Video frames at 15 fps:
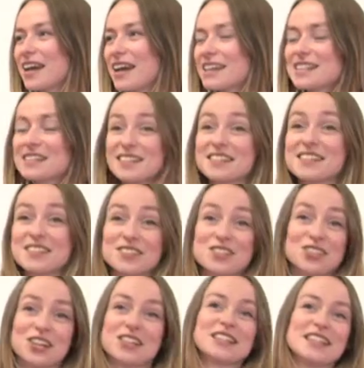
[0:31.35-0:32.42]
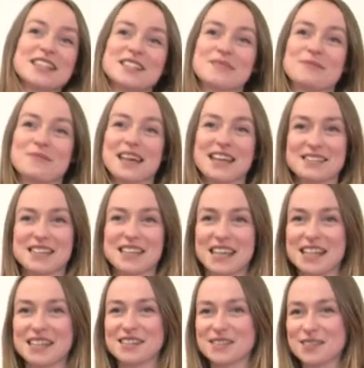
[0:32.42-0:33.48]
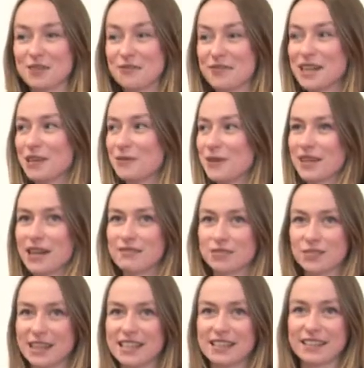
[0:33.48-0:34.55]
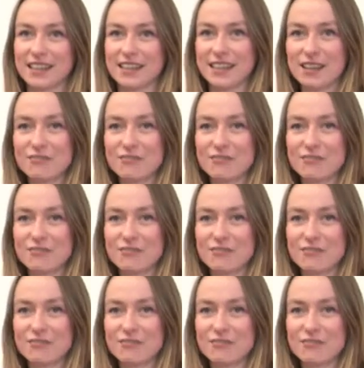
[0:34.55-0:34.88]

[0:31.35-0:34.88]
it's citizen journalism, that's the key. So really we cover anything.